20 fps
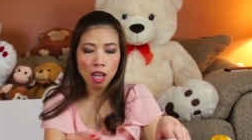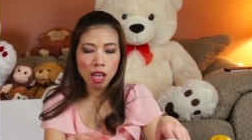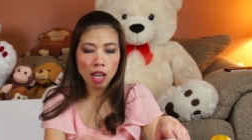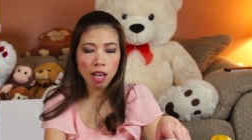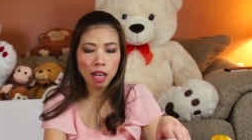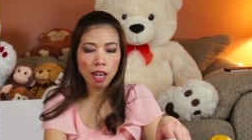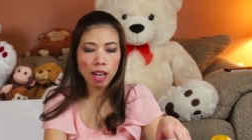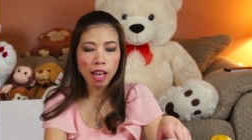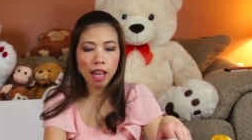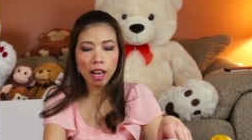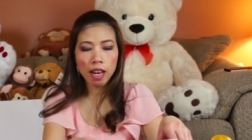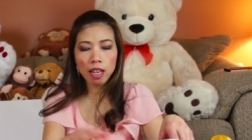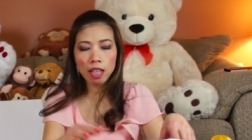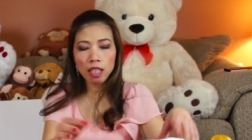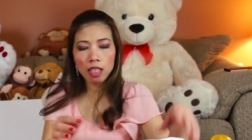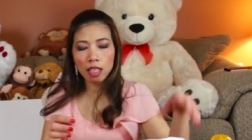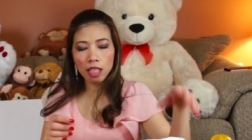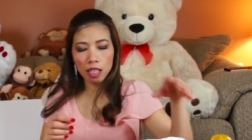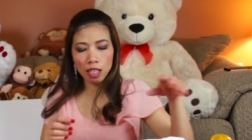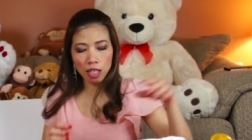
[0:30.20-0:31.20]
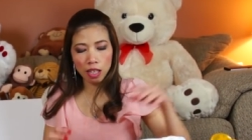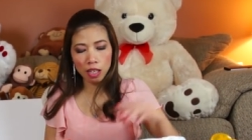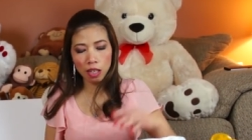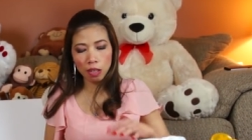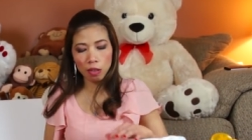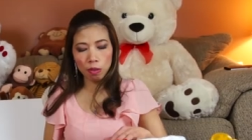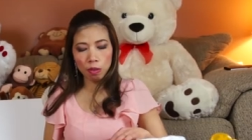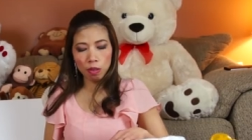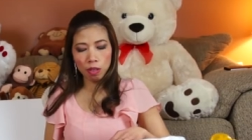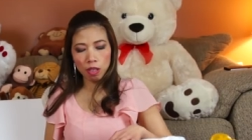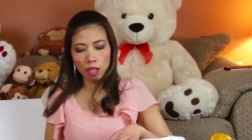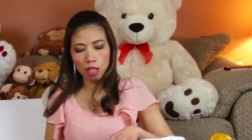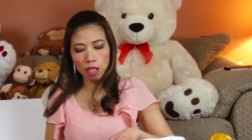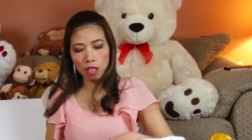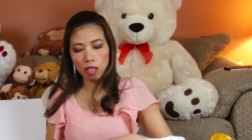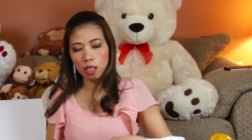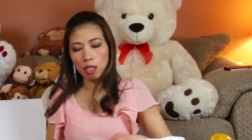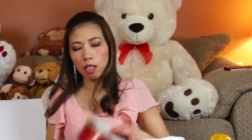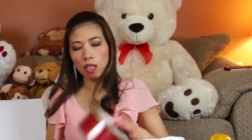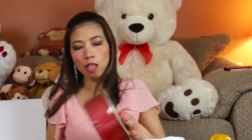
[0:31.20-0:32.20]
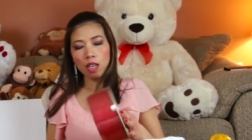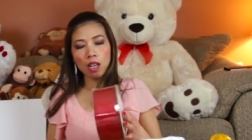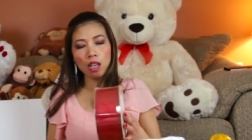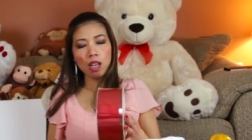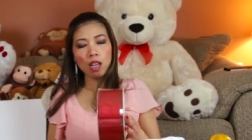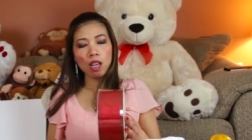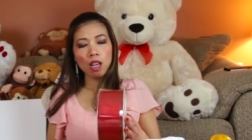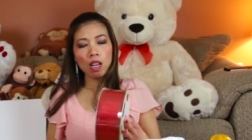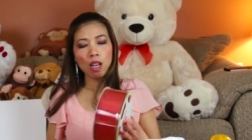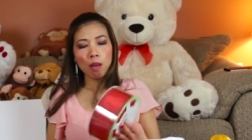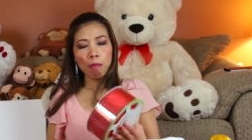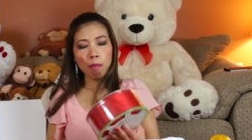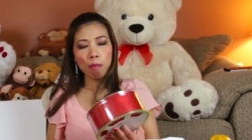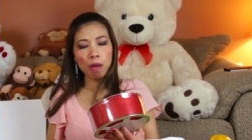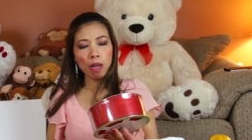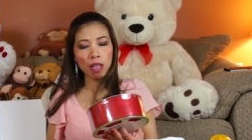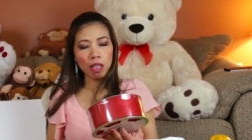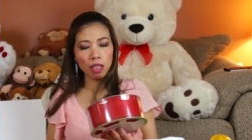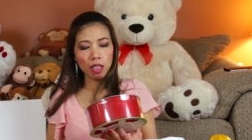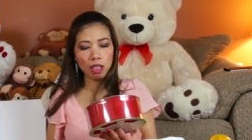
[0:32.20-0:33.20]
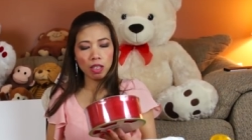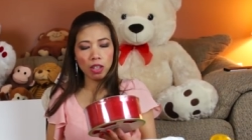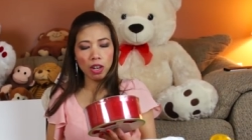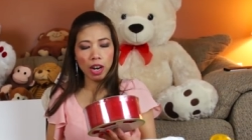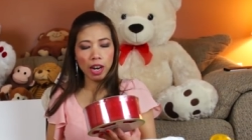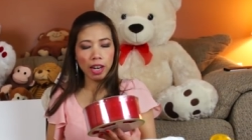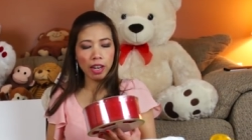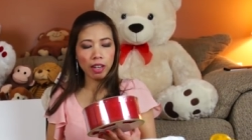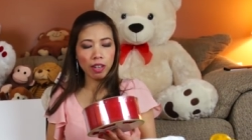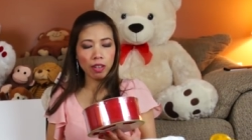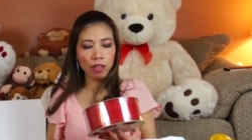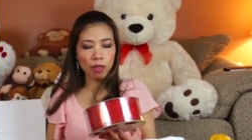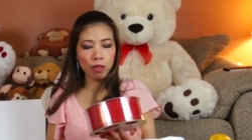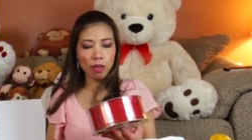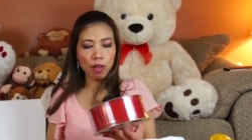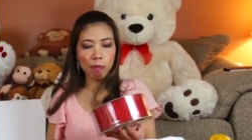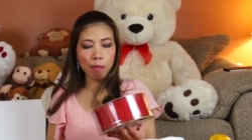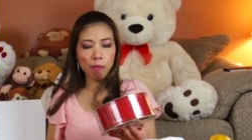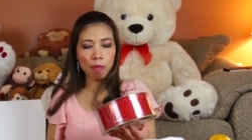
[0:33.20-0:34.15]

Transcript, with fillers: and then gonna use the big giant rub,